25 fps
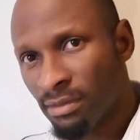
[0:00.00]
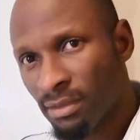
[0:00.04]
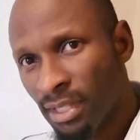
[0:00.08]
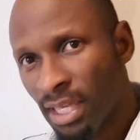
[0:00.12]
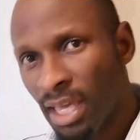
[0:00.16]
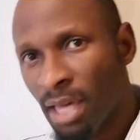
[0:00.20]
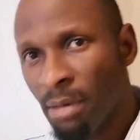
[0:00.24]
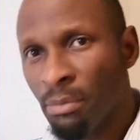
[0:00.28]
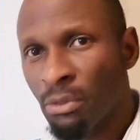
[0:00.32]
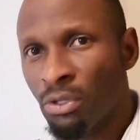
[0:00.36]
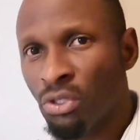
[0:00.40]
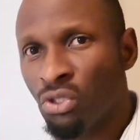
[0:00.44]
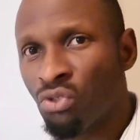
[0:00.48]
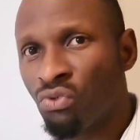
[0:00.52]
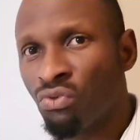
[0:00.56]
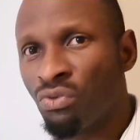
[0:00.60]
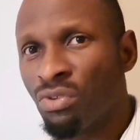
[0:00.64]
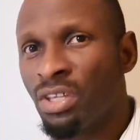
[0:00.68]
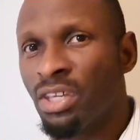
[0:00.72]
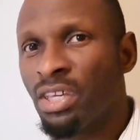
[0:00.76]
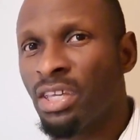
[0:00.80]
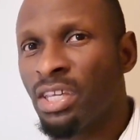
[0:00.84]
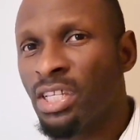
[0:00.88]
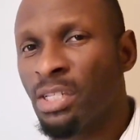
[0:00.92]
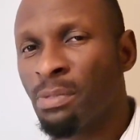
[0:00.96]

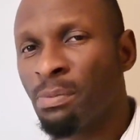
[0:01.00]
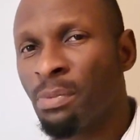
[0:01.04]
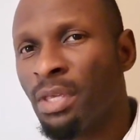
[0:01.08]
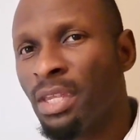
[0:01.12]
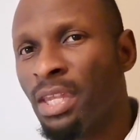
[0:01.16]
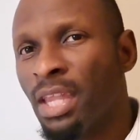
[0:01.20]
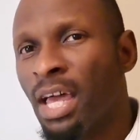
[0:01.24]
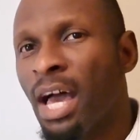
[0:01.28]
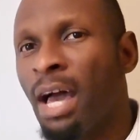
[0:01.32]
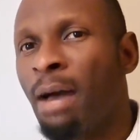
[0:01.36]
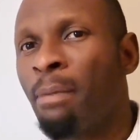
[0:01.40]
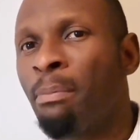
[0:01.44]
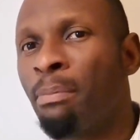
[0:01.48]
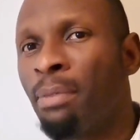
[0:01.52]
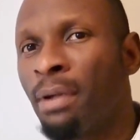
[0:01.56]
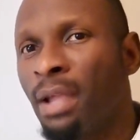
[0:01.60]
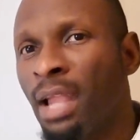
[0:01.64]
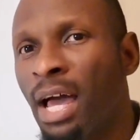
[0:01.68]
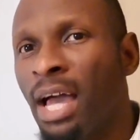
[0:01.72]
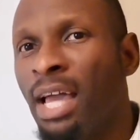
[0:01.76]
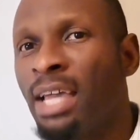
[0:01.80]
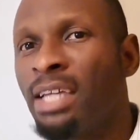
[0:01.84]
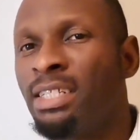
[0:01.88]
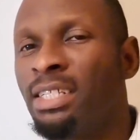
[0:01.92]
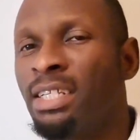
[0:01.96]
Chemistry is being
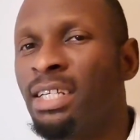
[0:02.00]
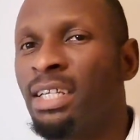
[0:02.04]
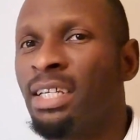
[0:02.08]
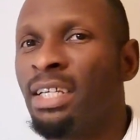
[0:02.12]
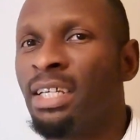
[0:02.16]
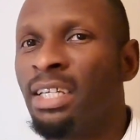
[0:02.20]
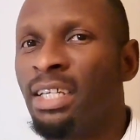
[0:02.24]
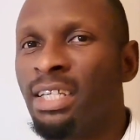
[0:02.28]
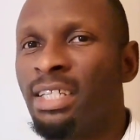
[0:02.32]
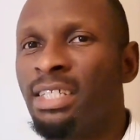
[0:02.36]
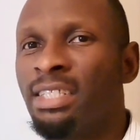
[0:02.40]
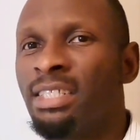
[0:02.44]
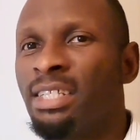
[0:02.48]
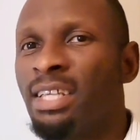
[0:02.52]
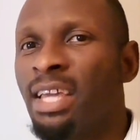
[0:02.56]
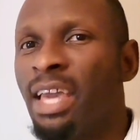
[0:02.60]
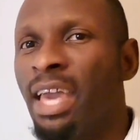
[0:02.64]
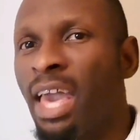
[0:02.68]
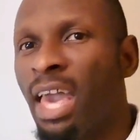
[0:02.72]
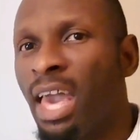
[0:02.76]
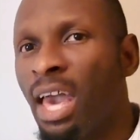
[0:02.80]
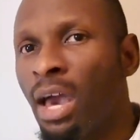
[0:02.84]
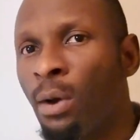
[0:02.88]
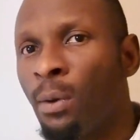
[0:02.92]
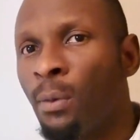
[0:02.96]
applied in the
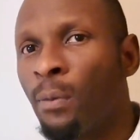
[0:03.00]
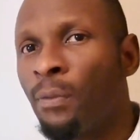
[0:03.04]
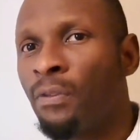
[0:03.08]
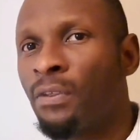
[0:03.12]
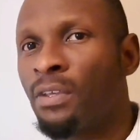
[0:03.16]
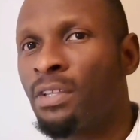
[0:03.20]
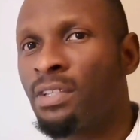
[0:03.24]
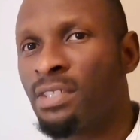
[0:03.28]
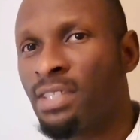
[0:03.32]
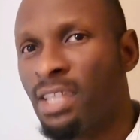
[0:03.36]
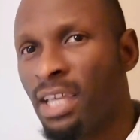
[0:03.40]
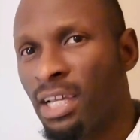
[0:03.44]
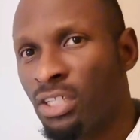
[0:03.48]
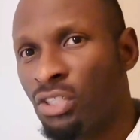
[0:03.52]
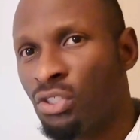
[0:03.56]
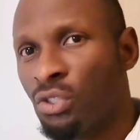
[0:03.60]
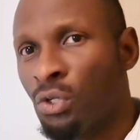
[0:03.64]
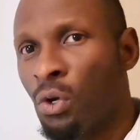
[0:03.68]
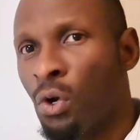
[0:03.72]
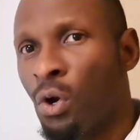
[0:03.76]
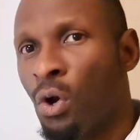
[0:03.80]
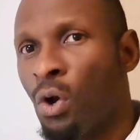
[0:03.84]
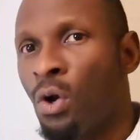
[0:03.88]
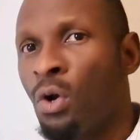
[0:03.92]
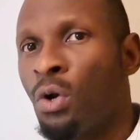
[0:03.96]
health
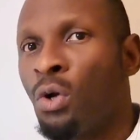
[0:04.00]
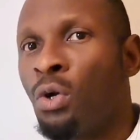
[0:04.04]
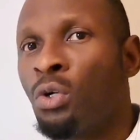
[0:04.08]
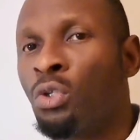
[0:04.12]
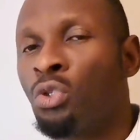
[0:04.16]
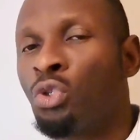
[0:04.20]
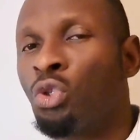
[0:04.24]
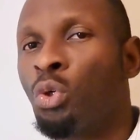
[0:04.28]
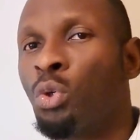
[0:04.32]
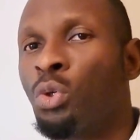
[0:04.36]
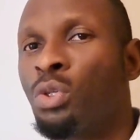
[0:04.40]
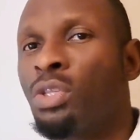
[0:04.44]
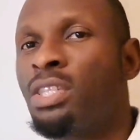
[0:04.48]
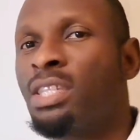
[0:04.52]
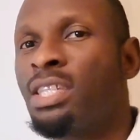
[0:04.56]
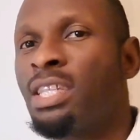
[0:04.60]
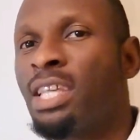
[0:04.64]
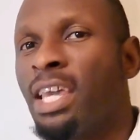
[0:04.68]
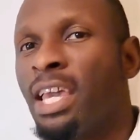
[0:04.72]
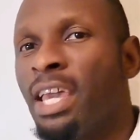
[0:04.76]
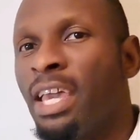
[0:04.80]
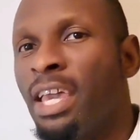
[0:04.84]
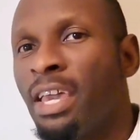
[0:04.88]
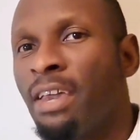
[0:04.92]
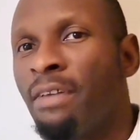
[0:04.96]
sector to
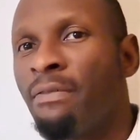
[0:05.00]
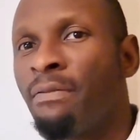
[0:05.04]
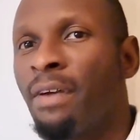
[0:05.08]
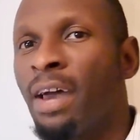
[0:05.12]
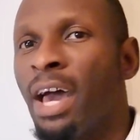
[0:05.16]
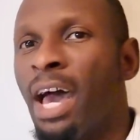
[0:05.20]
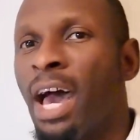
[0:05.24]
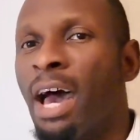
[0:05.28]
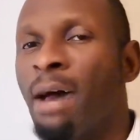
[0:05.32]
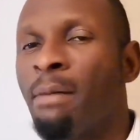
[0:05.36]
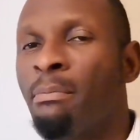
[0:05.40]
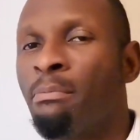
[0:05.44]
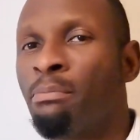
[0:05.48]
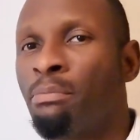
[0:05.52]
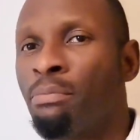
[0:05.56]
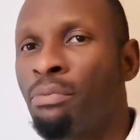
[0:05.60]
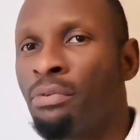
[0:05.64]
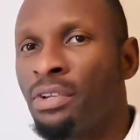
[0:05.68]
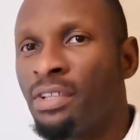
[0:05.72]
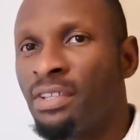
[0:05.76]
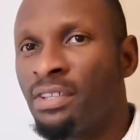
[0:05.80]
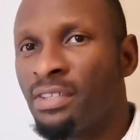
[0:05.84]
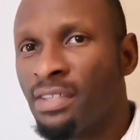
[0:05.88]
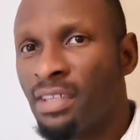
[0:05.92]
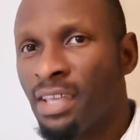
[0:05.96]
save and
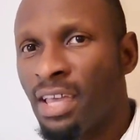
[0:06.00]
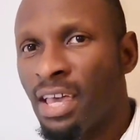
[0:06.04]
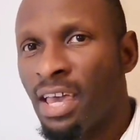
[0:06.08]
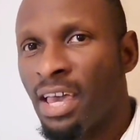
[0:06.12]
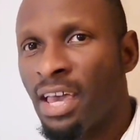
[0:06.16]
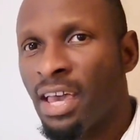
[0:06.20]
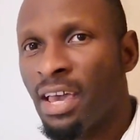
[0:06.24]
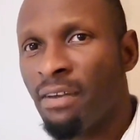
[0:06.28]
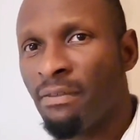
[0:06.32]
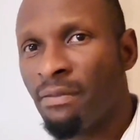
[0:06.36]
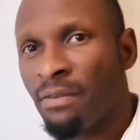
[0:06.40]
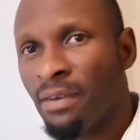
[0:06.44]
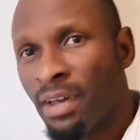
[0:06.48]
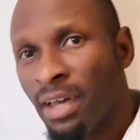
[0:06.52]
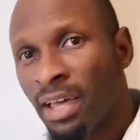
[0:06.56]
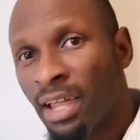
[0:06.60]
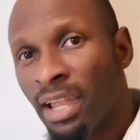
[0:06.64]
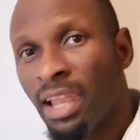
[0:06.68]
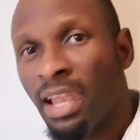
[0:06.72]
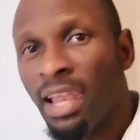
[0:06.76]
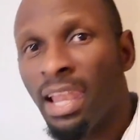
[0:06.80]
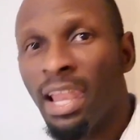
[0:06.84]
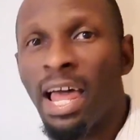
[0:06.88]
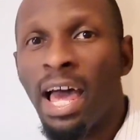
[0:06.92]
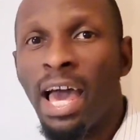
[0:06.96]
preserve
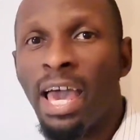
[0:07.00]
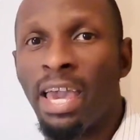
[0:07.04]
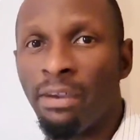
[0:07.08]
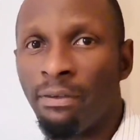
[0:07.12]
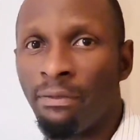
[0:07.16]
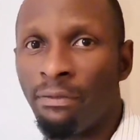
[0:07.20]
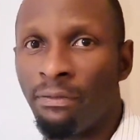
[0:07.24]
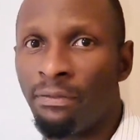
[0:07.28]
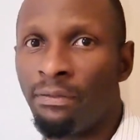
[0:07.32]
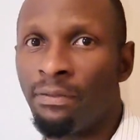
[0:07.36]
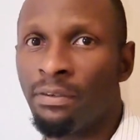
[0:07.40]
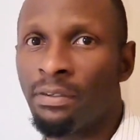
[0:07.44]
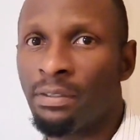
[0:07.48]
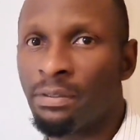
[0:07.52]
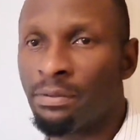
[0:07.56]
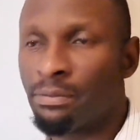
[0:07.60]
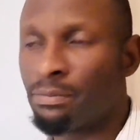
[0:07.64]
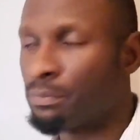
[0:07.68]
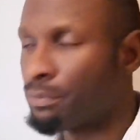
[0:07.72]
life.